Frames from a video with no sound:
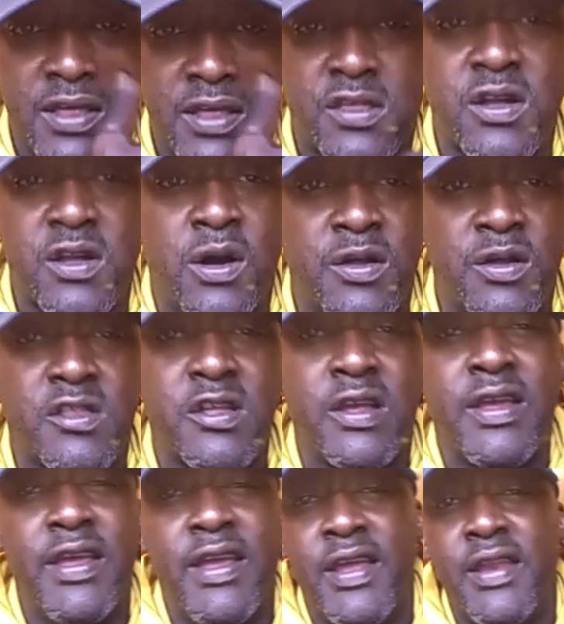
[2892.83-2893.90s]
starts to
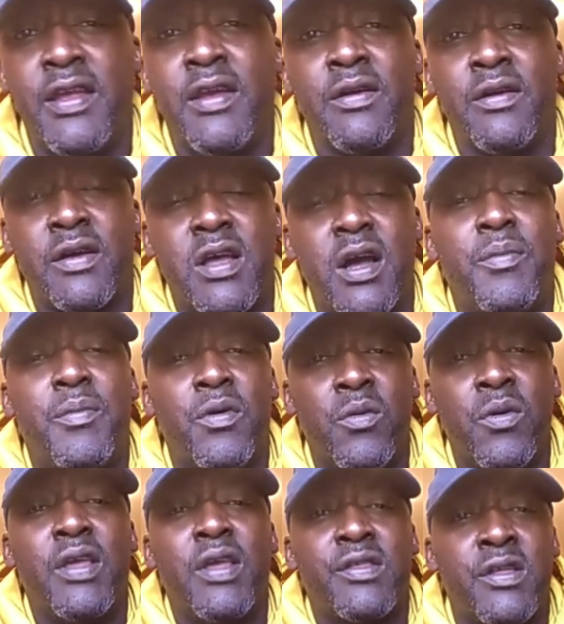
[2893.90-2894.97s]
end here in a couple
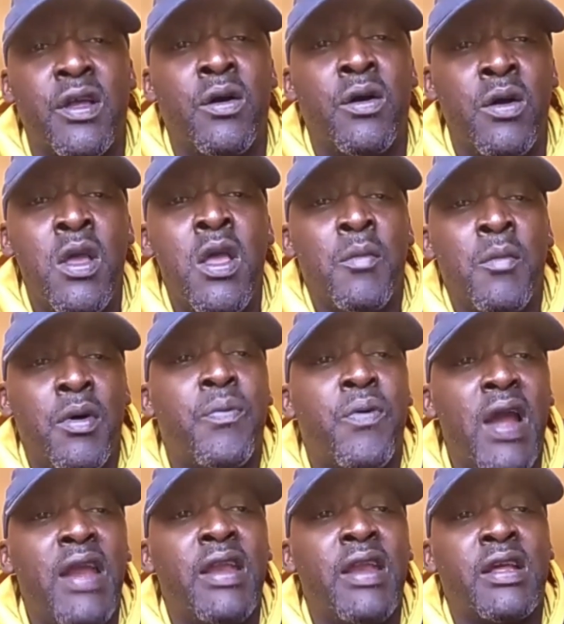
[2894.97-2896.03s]
weeks, though. But
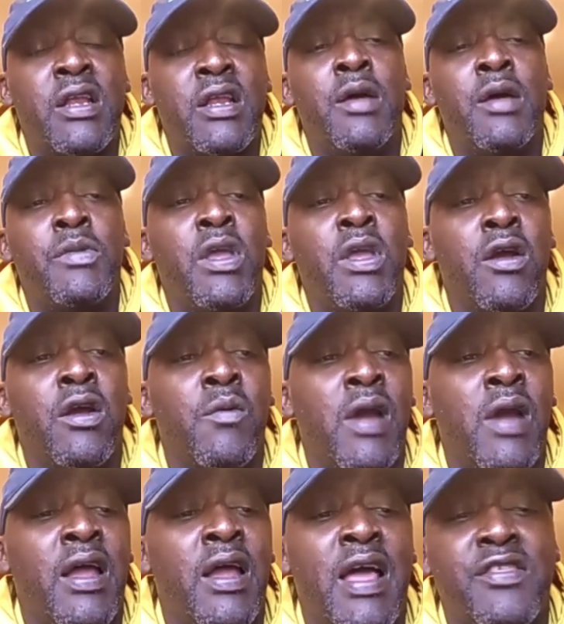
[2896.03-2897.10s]
practically, I'm year
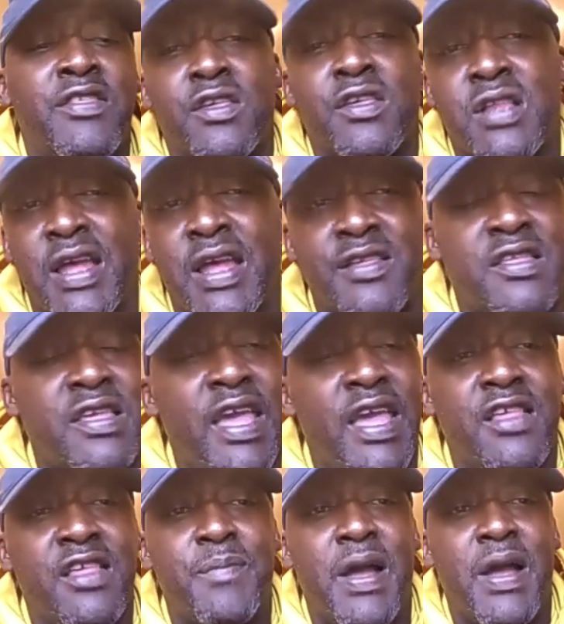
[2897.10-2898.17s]
round. I just it's
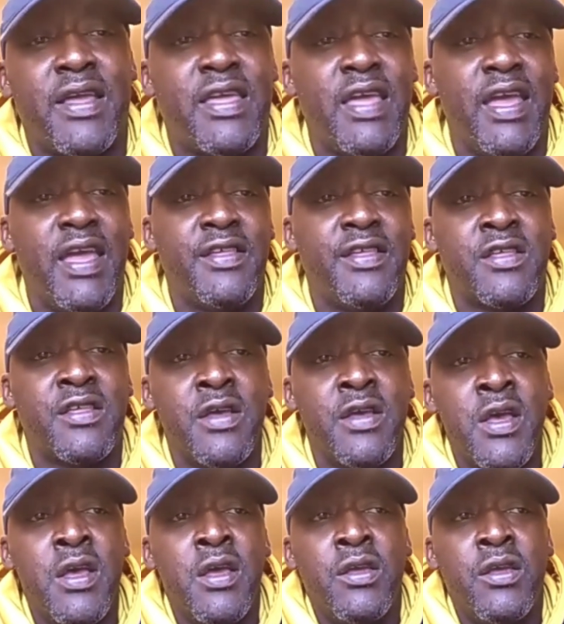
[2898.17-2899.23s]
case by case,
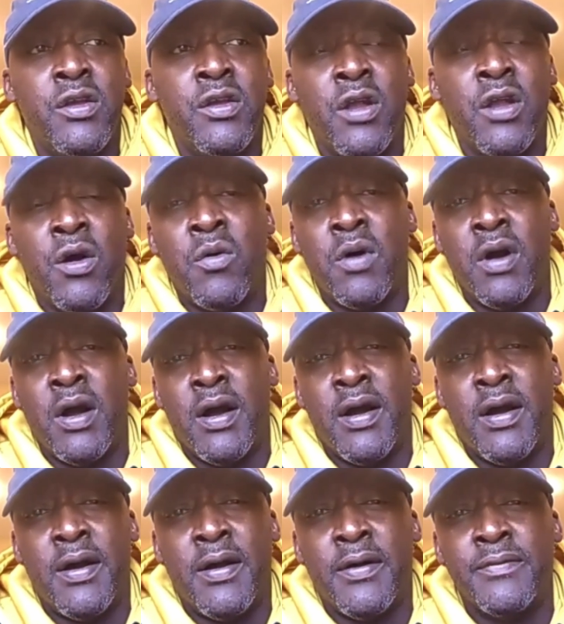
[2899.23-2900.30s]
you
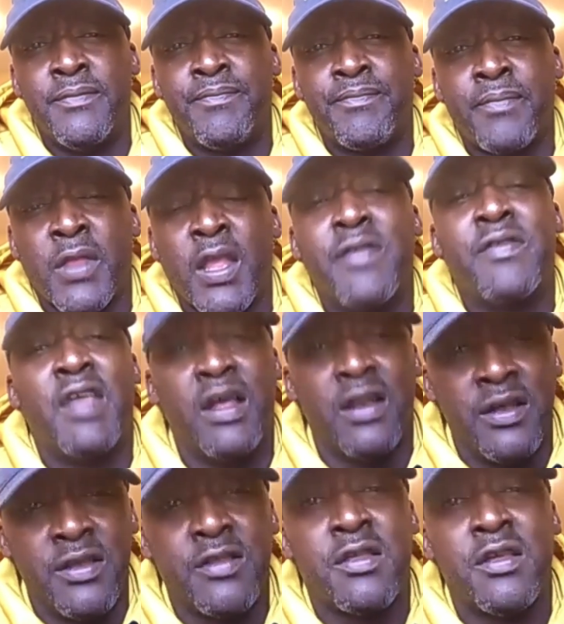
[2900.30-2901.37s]
know,
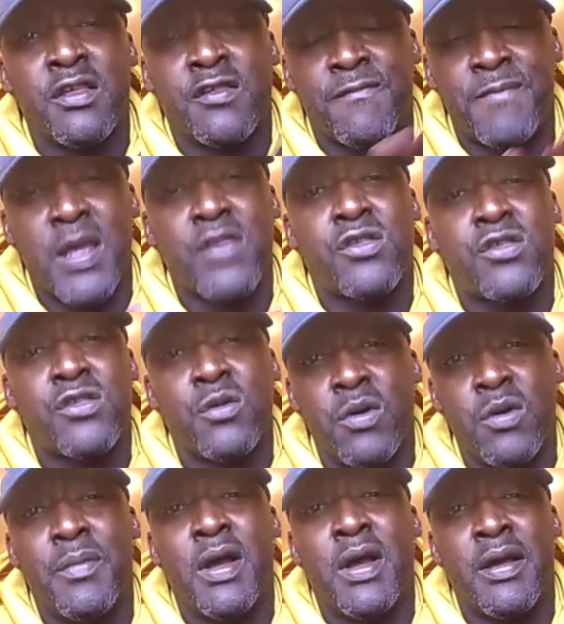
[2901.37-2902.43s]
dealings, especially
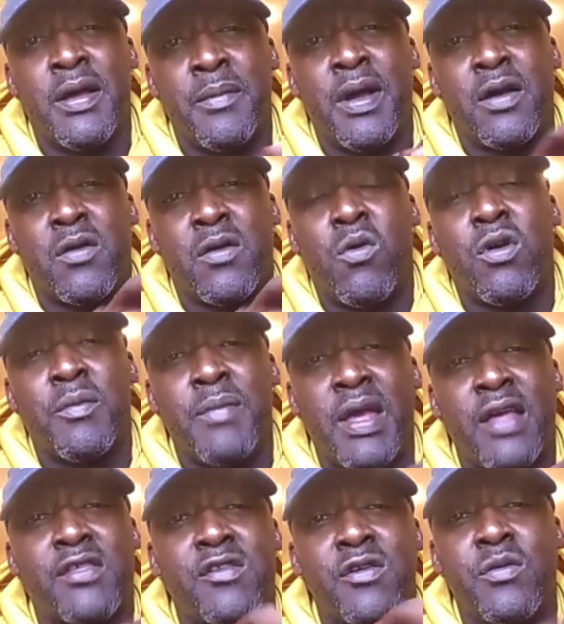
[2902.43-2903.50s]
with my
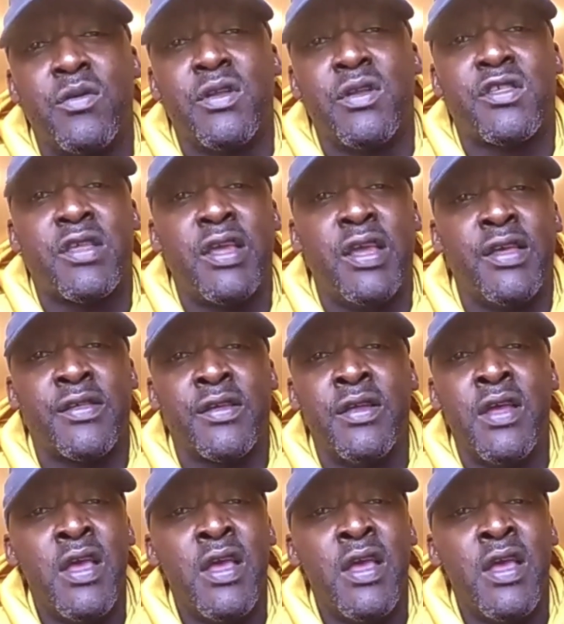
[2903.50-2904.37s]
quarterbacks during the season.